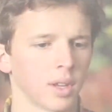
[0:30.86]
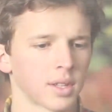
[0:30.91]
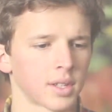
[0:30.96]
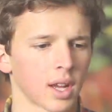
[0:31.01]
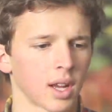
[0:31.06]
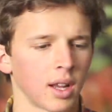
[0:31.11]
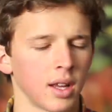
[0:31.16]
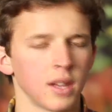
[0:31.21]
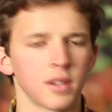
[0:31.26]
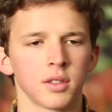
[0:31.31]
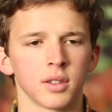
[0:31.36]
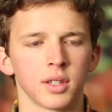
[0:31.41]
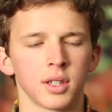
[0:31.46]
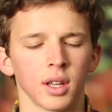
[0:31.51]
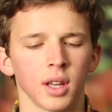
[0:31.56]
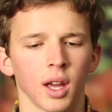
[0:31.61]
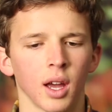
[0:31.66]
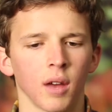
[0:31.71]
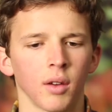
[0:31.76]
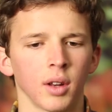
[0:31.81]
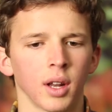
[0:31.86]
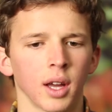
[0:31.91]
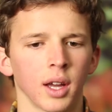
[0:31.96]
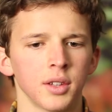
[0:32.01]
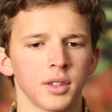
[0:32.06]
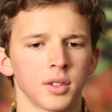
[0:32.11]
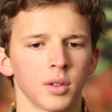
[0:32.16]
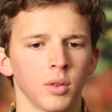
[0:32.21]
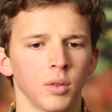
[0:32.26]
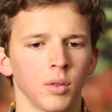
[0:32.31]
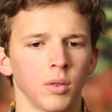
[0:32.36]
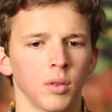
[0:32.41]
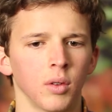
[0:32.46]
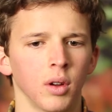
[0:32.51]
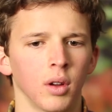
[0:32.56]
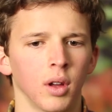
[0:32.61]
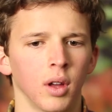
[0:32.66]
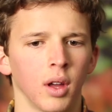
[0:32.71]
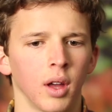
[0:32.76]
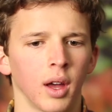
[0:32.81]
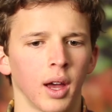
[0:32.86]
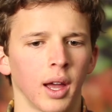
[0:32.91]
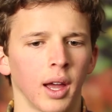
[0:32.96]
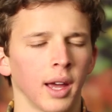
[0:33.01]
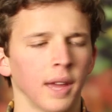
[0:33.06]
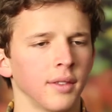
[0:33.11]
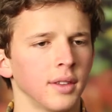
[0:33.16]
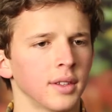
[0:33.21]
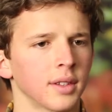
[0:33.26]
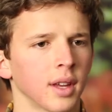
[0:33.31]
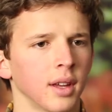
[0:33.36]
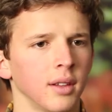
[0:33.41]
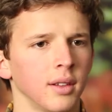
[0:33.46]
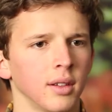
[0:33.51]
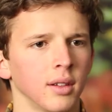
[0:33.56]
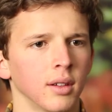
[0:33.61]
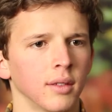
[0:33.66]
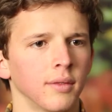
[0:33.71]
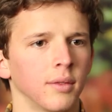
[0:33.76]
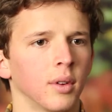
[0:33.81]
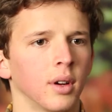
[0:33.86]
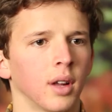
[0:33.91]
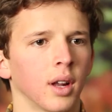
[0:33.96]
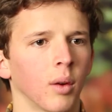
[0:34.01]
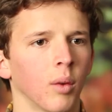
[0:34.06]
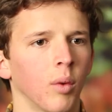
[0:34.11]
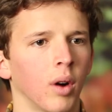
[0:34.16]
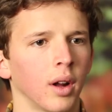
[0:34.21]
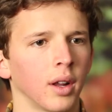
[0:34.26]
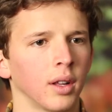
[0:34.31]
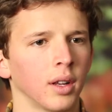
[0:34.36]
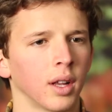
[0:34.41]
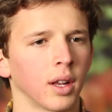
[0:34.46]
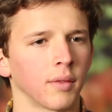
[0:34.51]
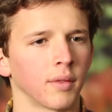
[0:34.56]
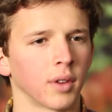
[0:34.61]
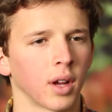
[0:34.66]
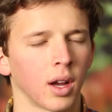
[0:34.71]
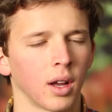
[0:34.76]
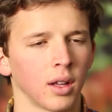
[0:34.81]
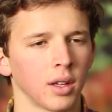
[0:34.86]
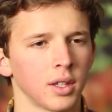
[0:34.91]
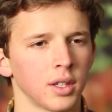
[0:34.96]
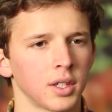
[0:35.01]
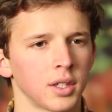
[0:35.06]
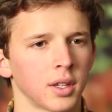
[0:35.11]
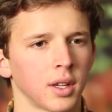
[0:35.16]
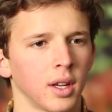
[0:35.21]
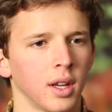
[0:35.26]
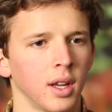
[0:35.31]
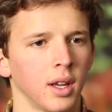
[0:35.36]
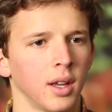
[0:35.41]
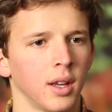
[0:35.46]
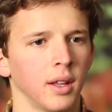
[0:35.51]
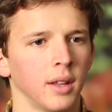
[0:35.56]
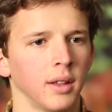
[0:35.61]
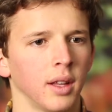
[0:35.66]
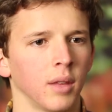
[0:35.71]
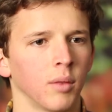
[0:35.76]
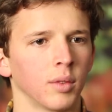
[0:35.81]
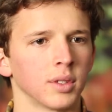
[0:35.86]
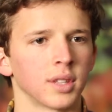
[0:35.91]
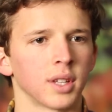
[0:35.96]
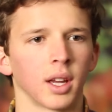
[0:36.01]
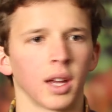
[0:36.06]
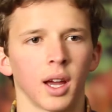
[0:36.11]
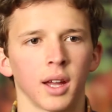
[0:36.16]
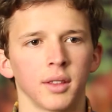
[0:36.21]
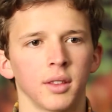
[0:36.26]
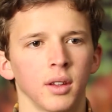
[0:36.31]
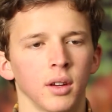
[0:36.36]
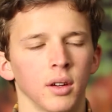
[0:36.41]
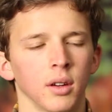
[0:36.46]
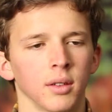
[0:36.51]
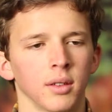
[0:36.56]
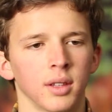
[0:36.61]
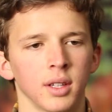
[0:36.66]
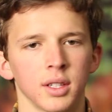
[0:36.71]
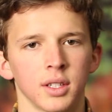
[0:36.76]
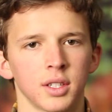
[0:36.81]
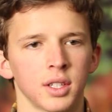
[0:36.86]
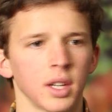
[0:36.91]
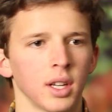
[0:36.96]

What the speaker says: it's kind of interesting how in high school I had this idea of what I wanted out of college, and then once I got there, things